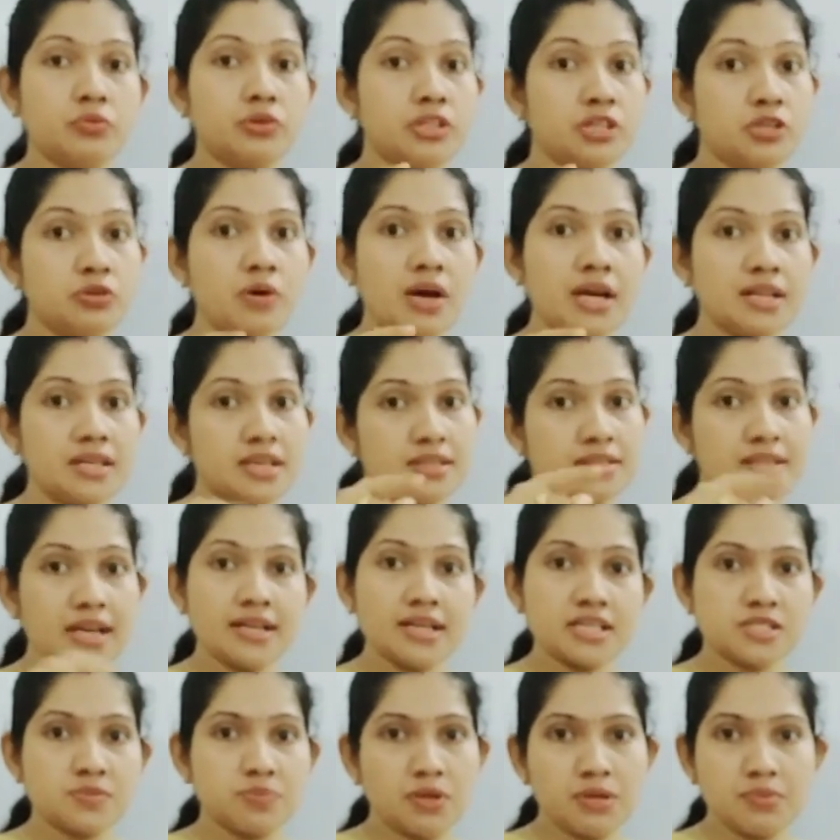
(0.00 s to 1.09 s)
you are in that
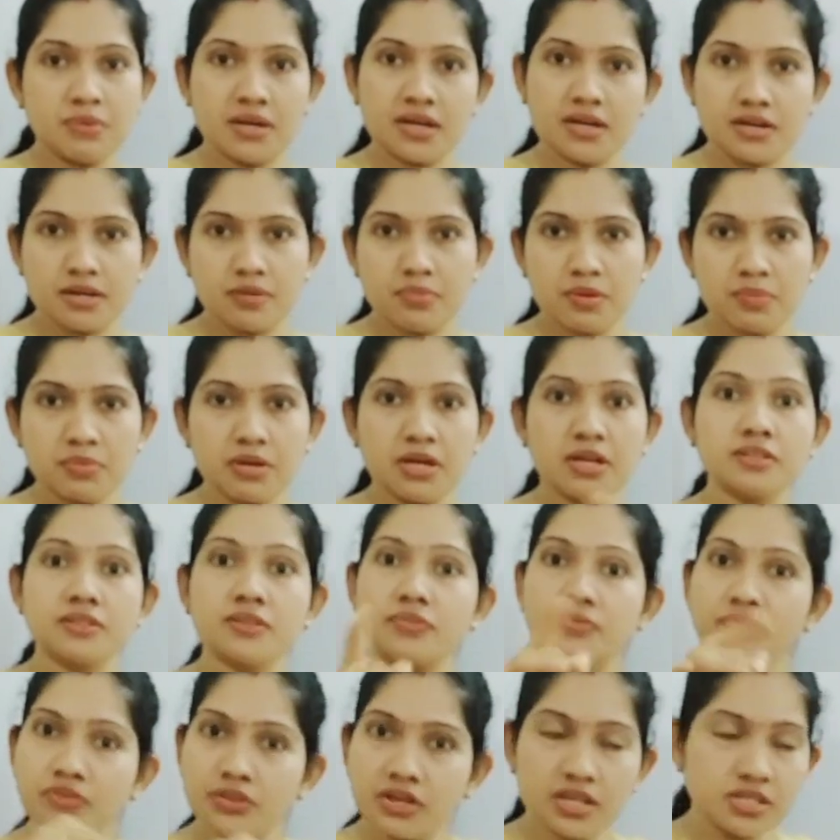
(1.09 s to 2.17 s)
experiment. Remember, the
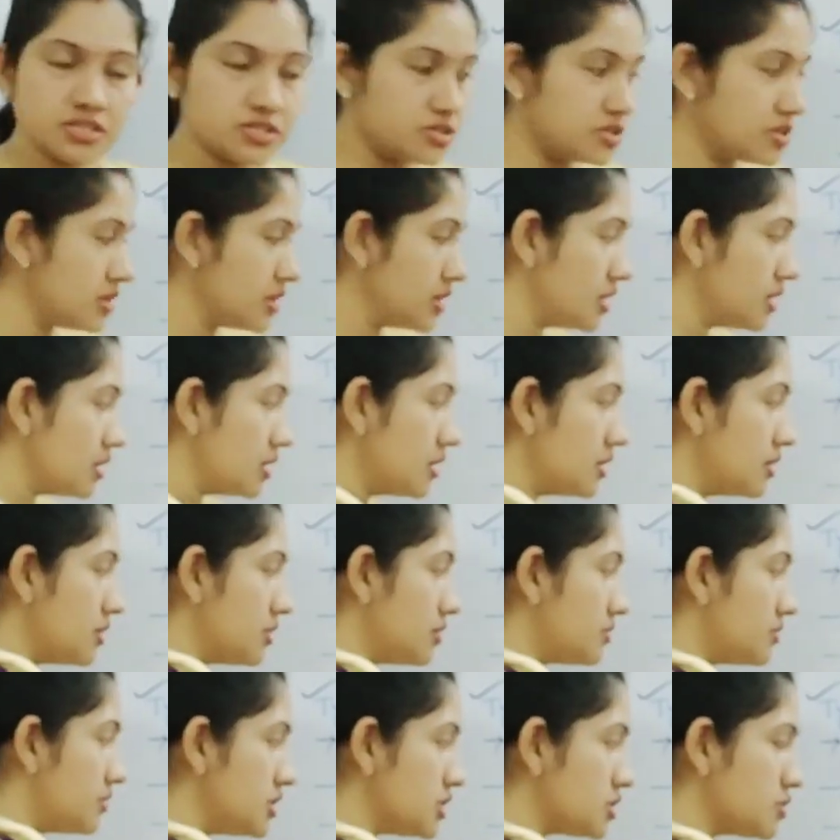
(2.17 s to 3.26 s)
first
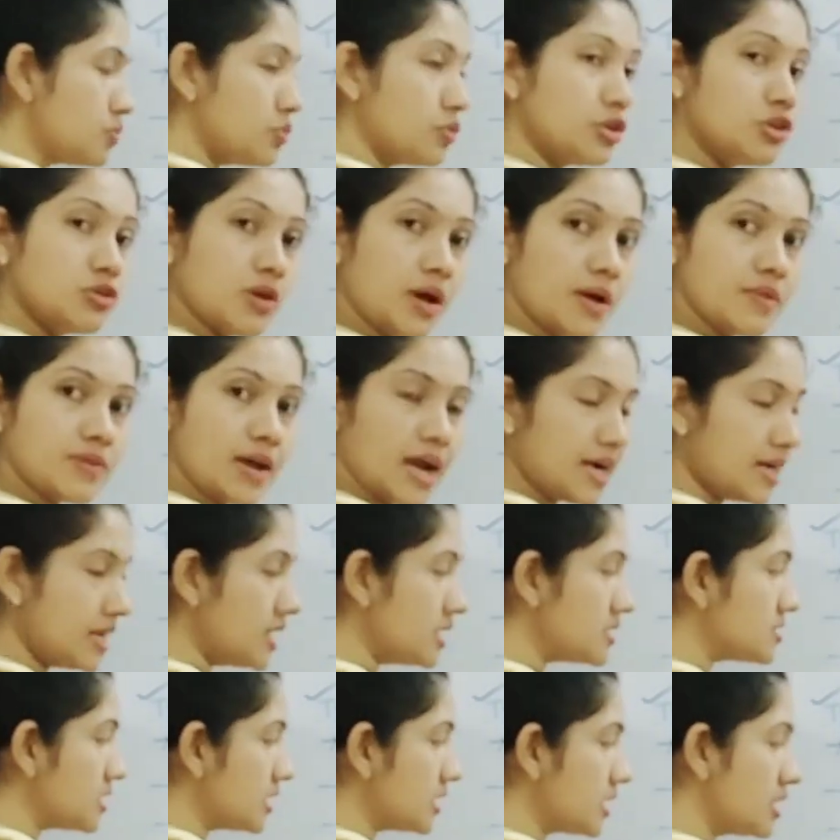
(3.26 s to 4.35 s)
teaspoon you have added,
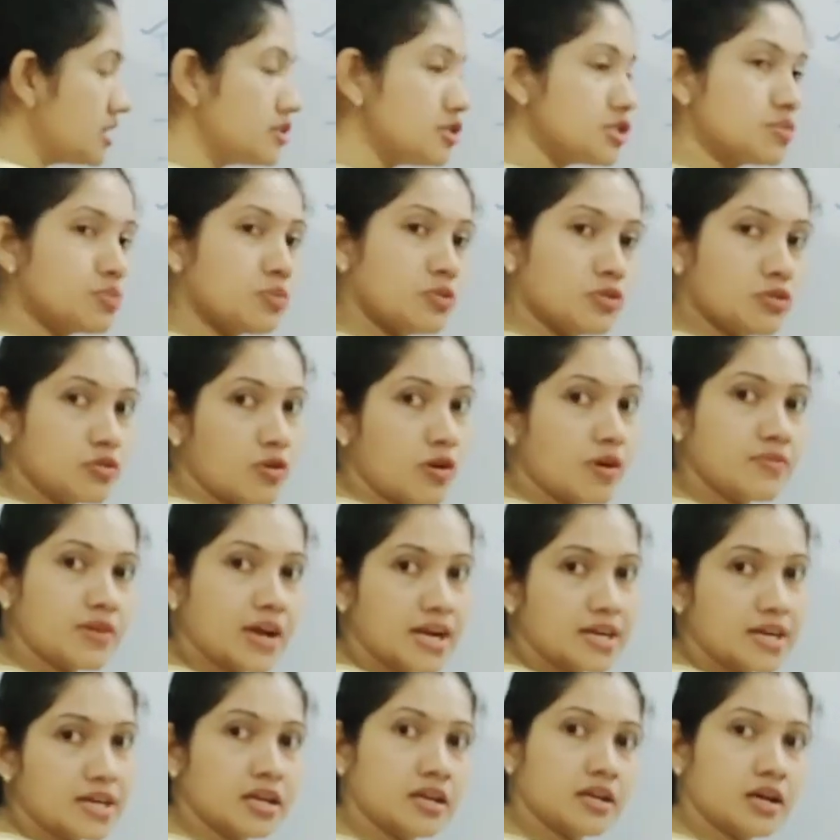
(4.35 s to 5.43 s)
second teaspoon you have
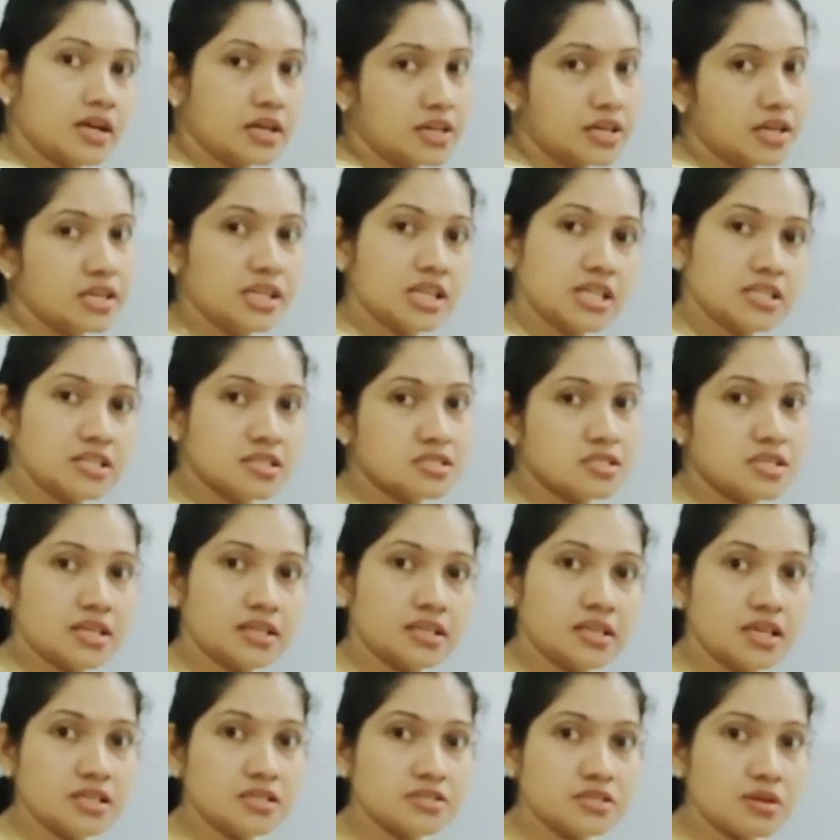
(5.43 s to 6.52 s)
added, again it is
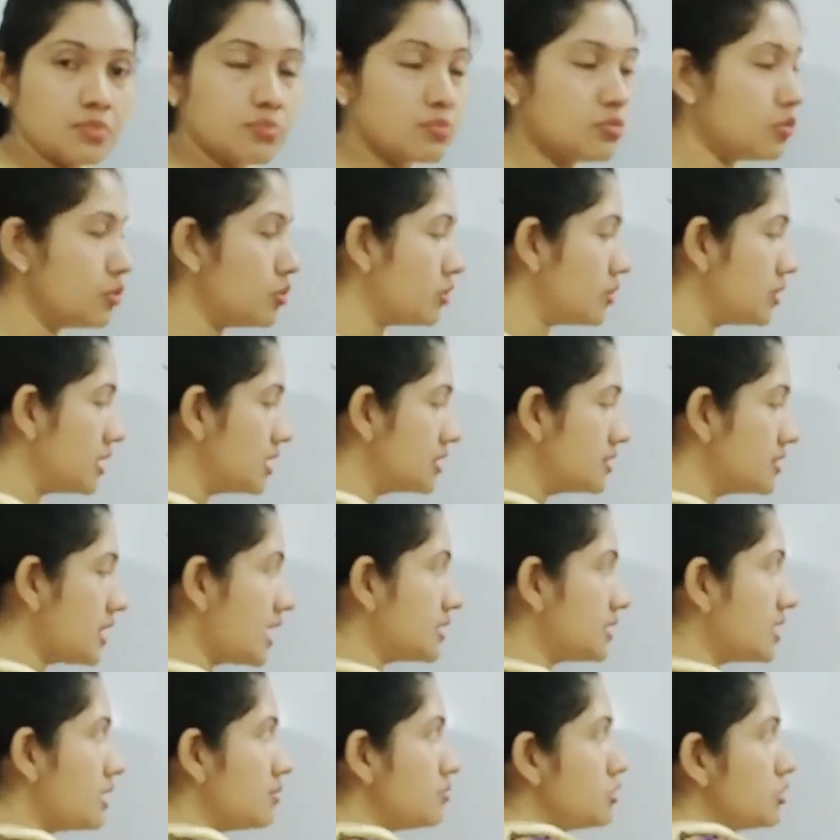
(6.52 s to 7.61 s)
taking some more. That
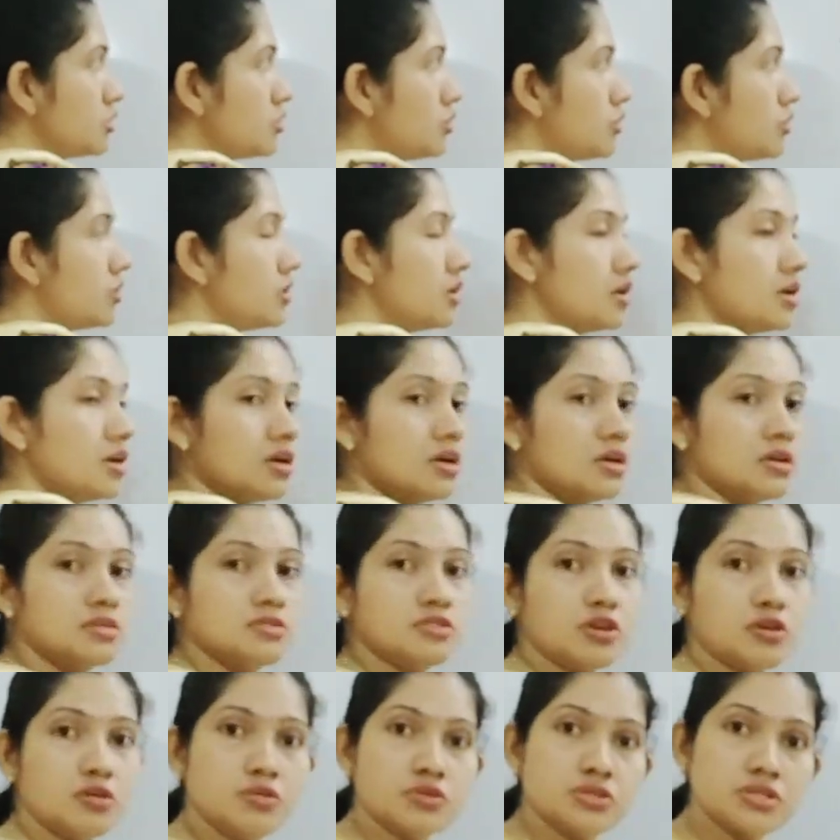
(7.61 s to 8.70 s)
time your
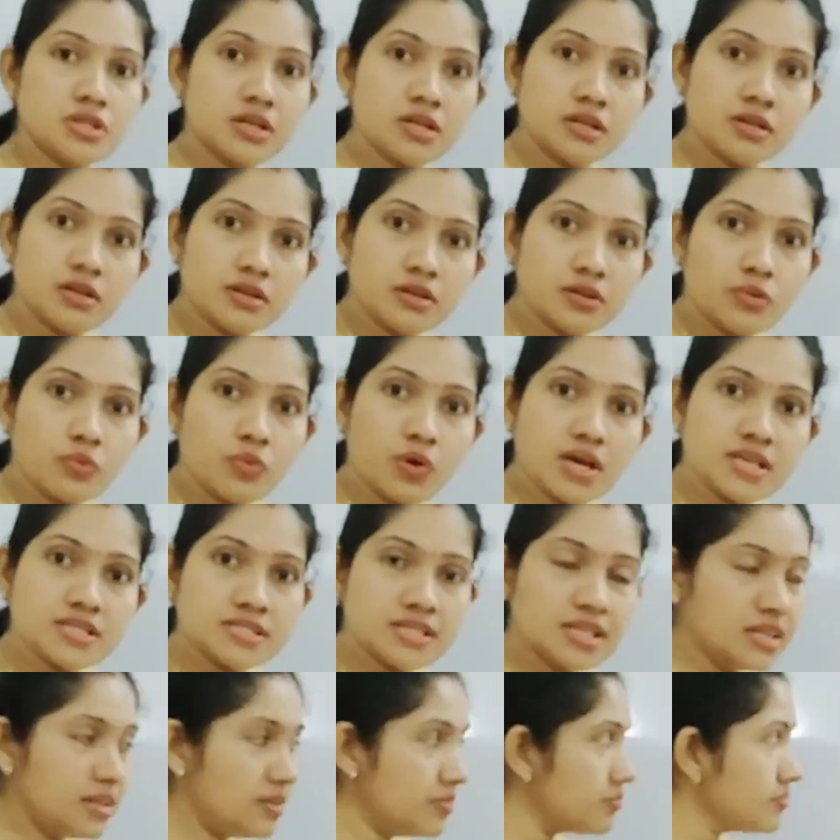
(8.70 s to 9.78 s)
solution was
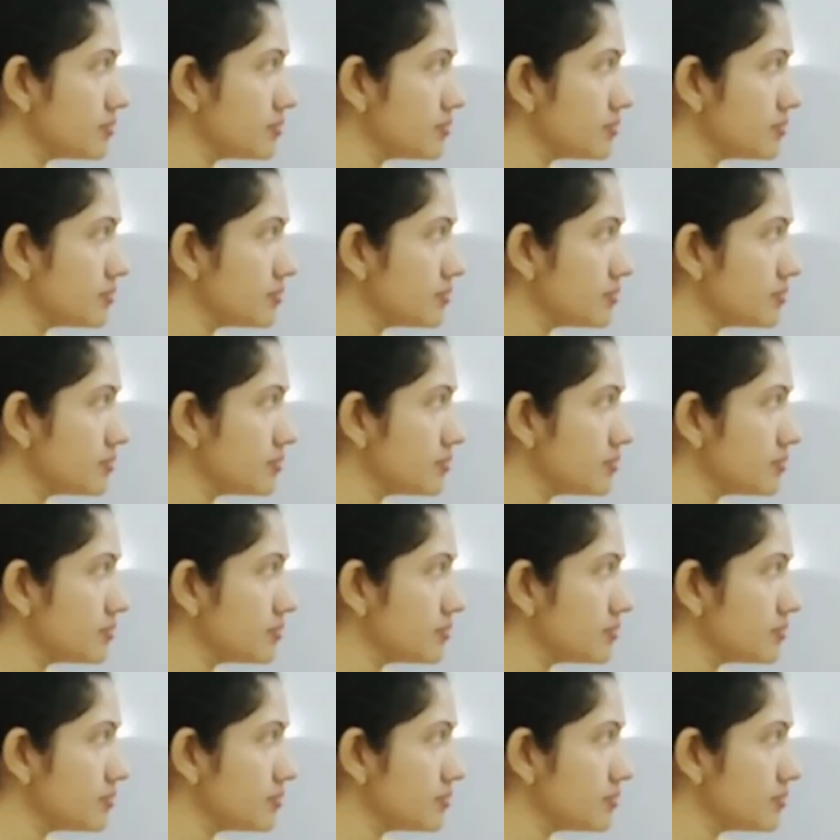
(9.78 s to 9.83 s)
in